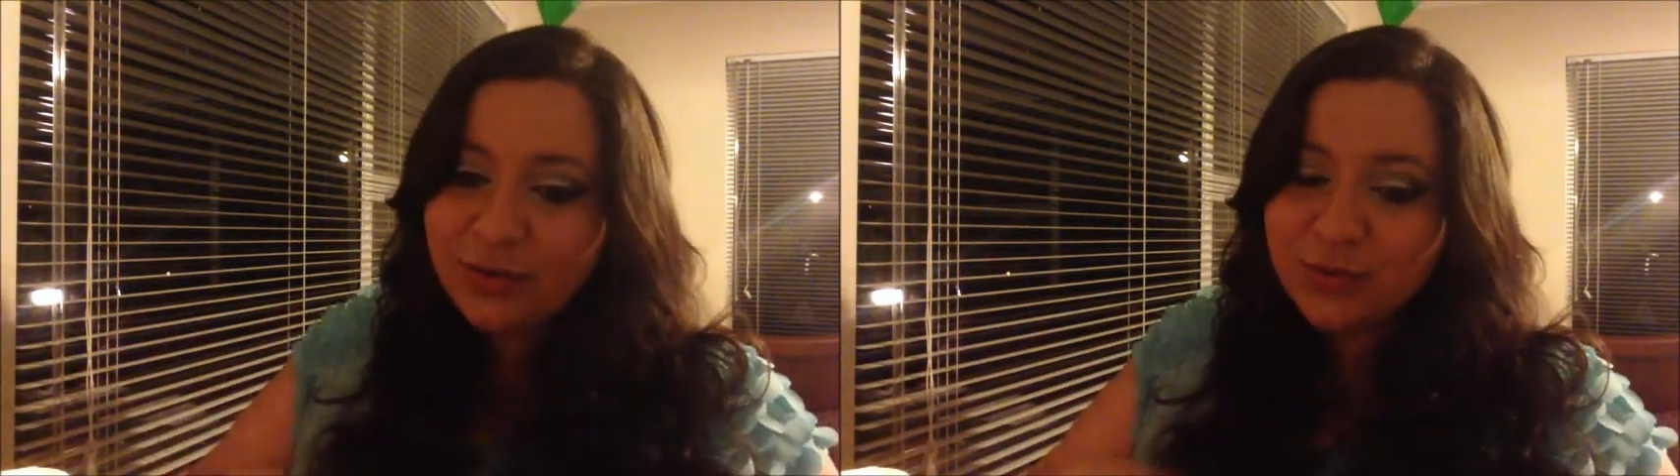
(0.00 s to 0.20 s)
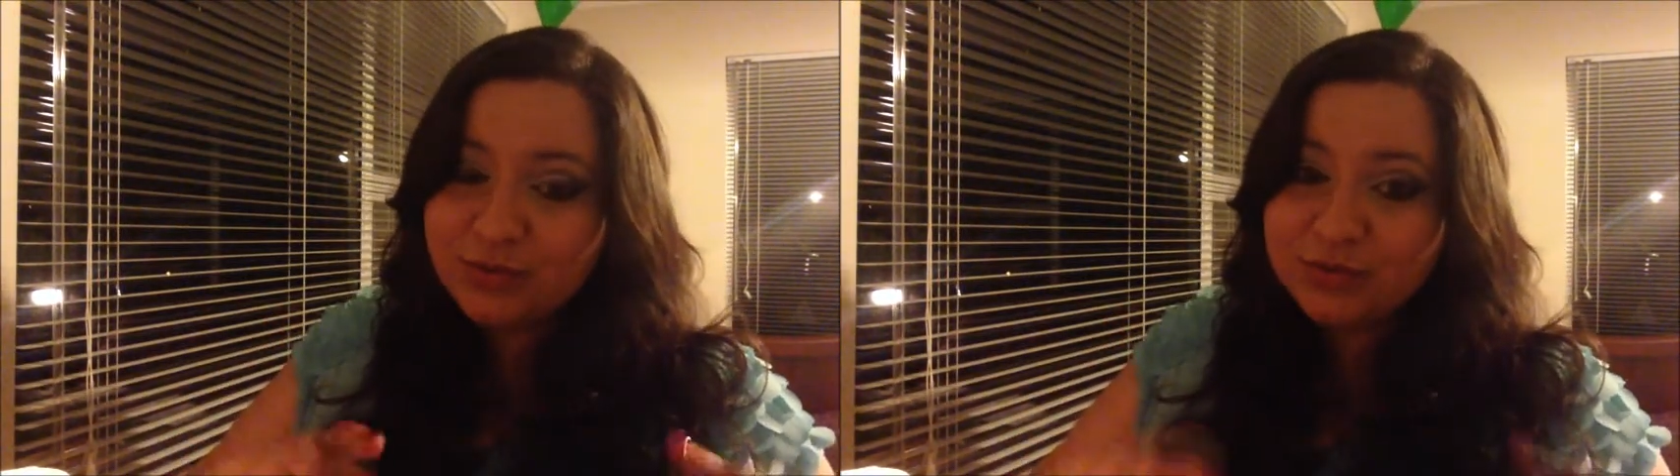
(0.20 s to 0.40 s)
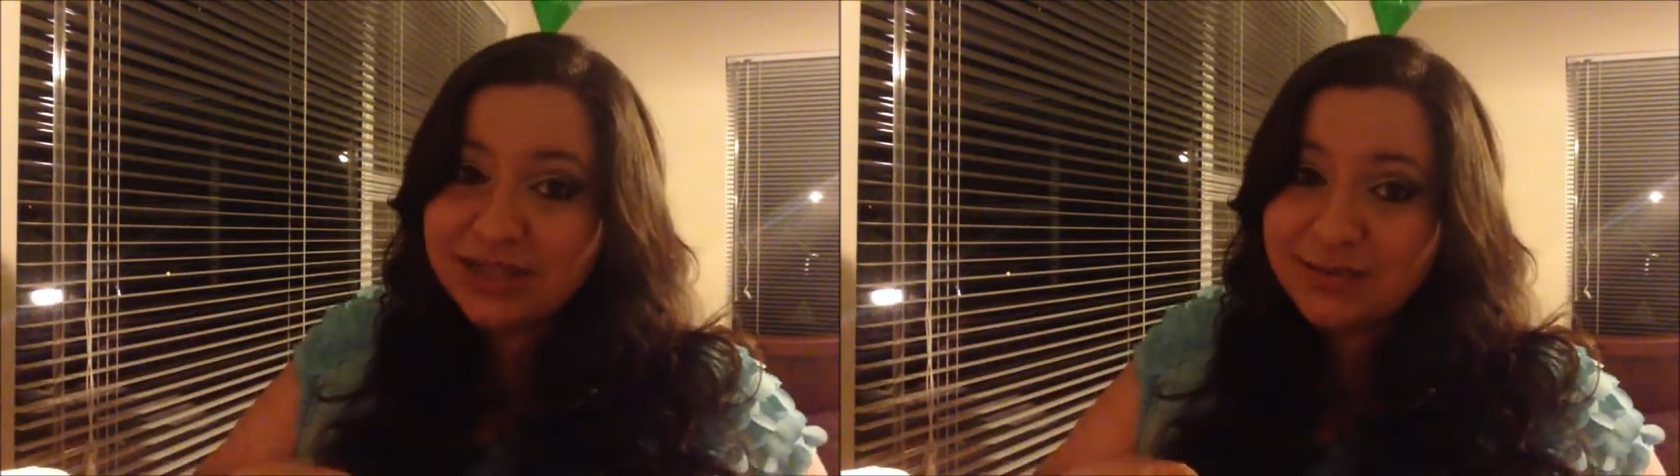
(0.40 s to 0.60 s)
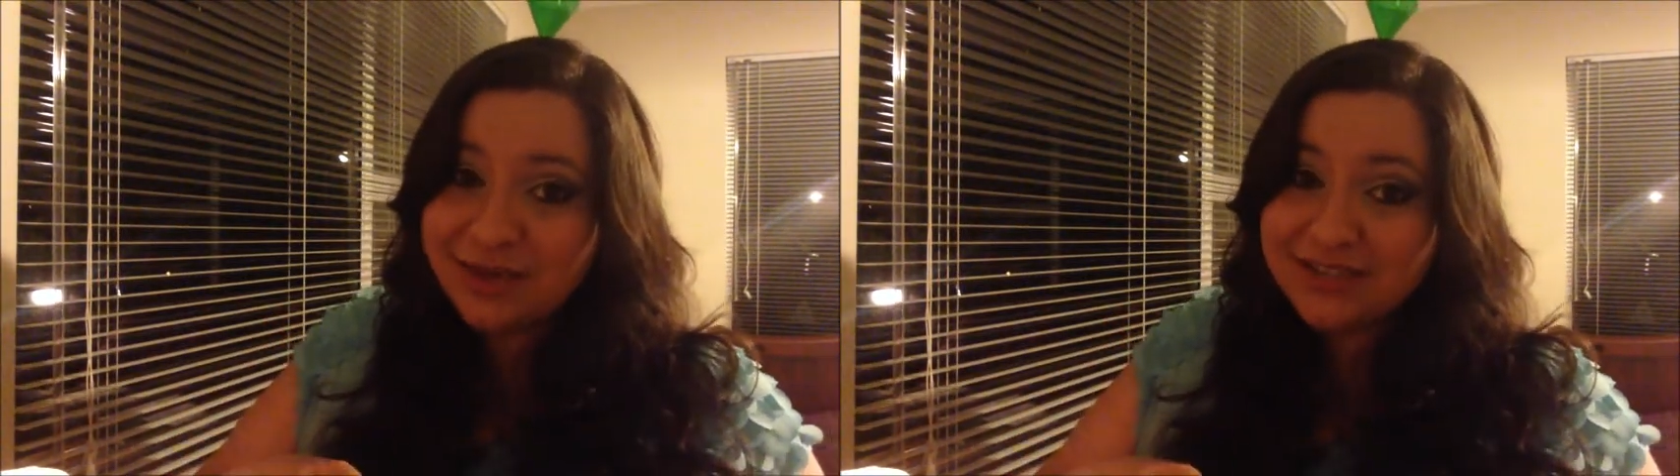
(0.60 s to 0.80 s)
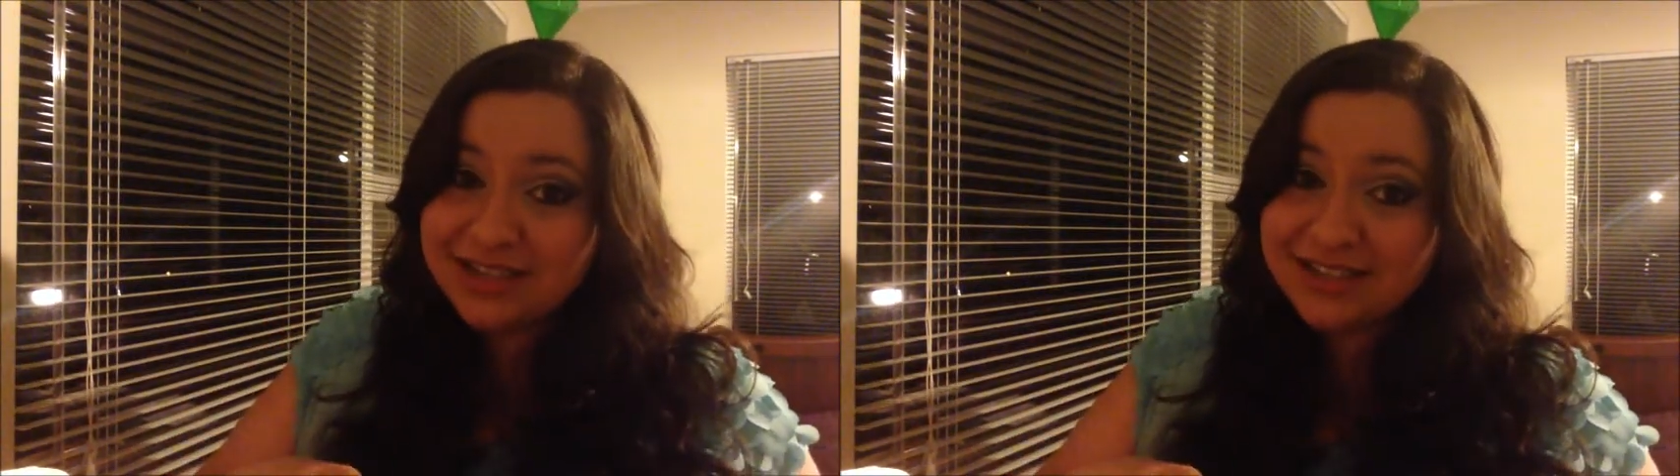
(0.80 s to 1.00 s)
were really
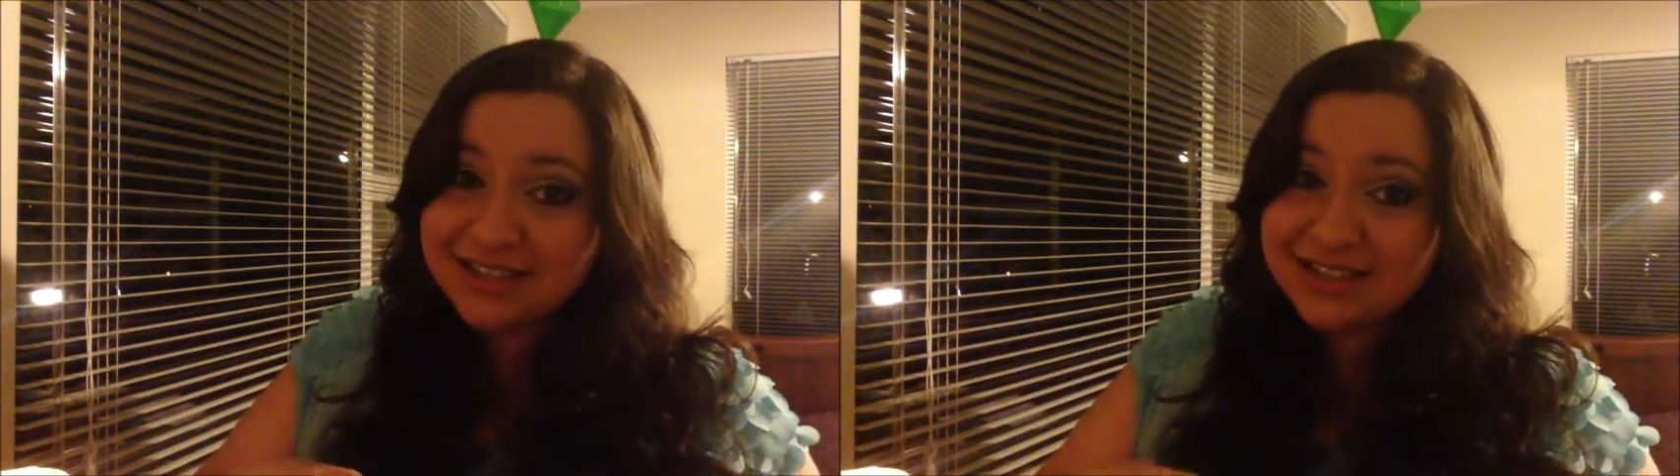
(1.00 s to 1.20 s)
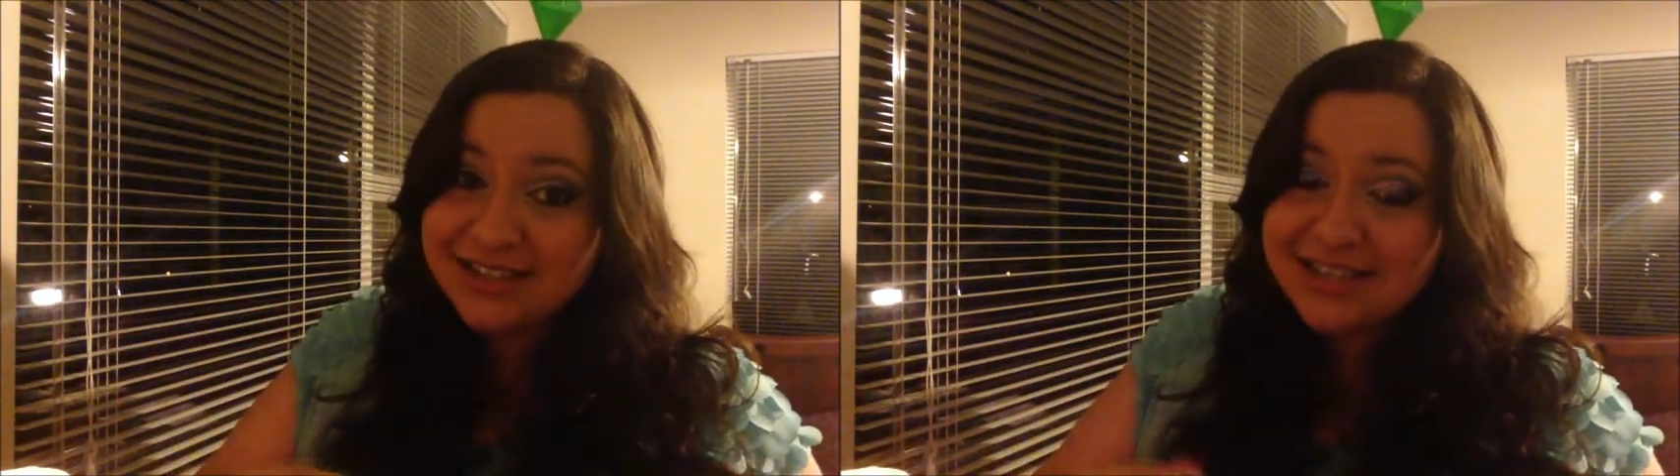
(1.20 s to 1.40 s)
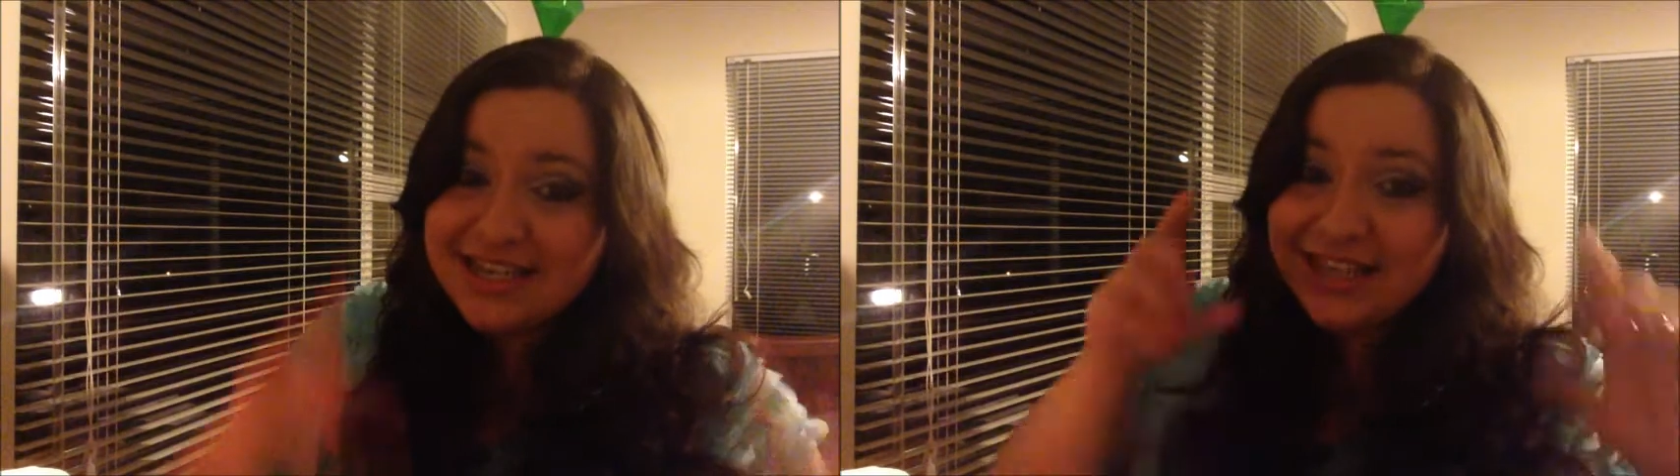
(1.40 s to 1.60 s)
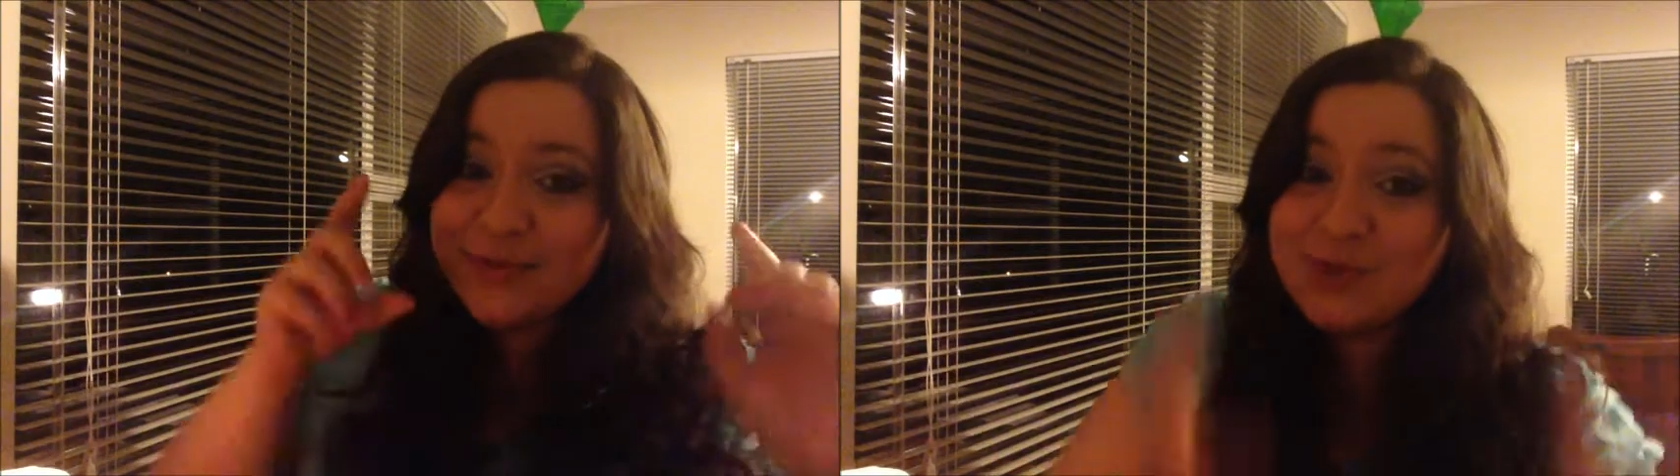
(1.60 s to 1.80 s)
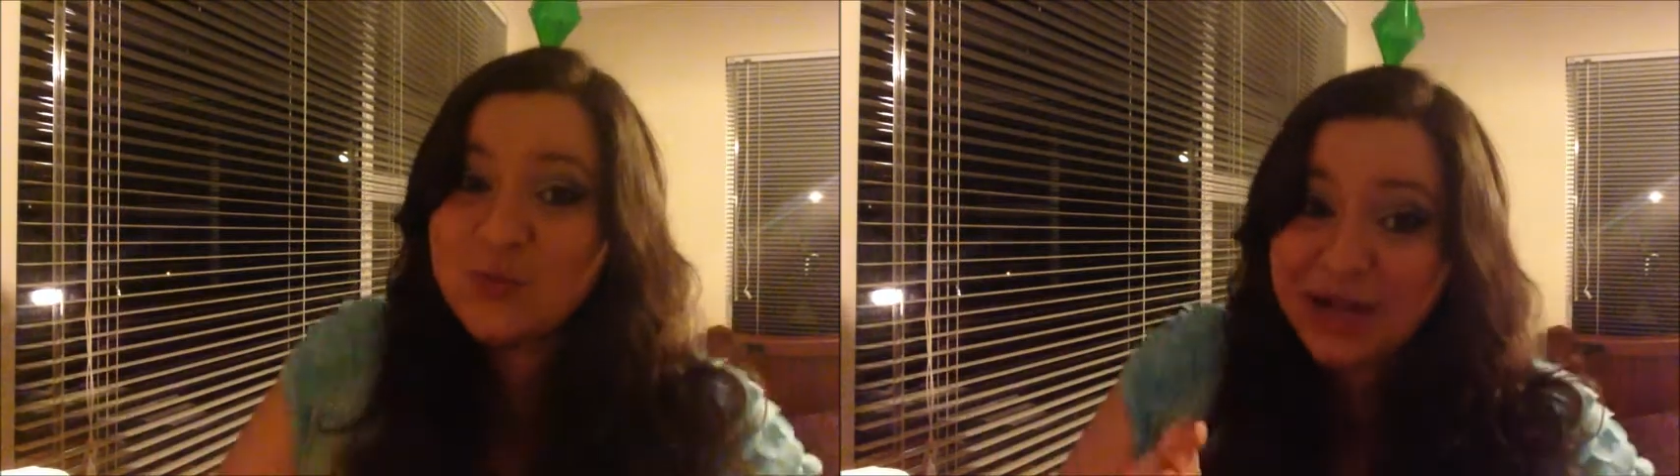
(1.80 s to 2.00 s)
well done. There was